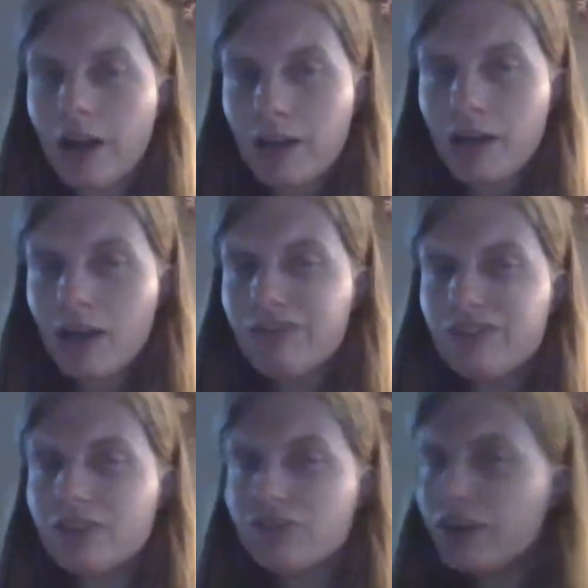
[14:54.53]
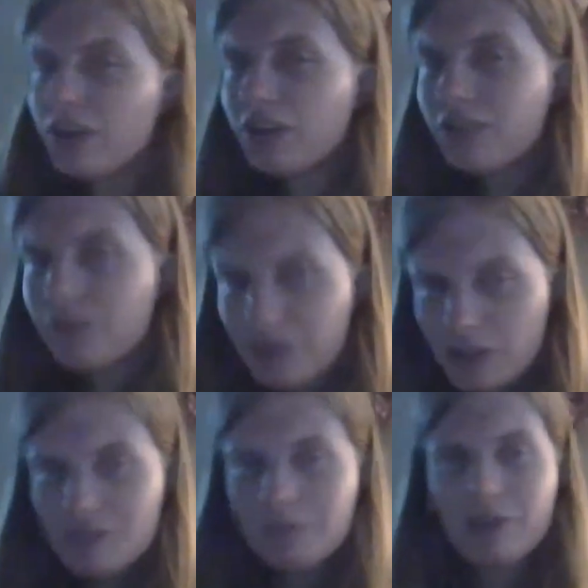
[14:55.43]
I have to try and
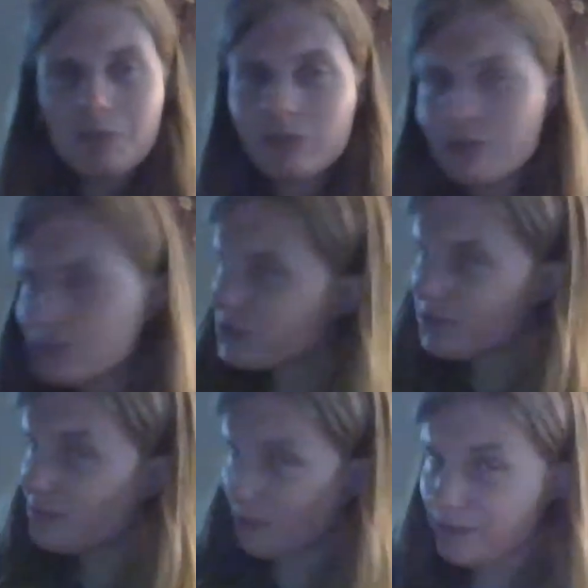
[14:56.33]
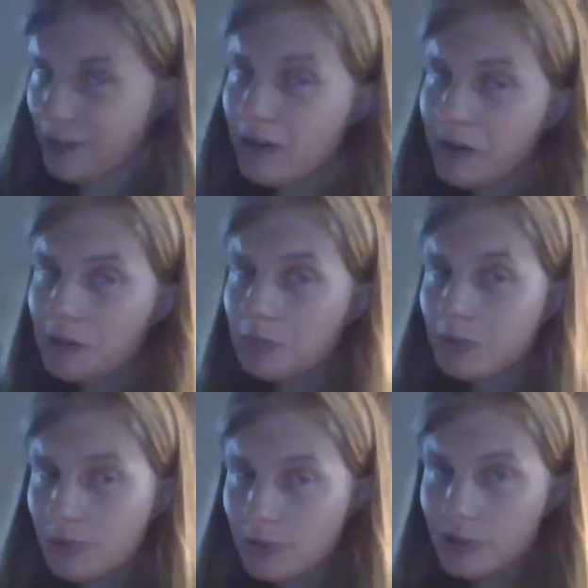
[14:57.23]
convince people it's
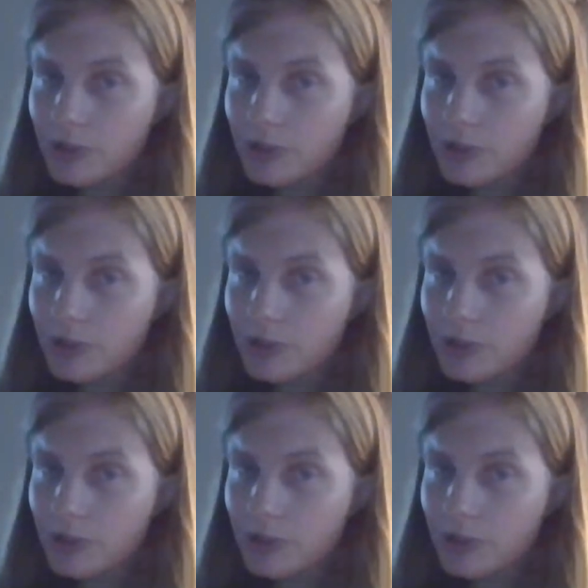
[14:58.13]
variable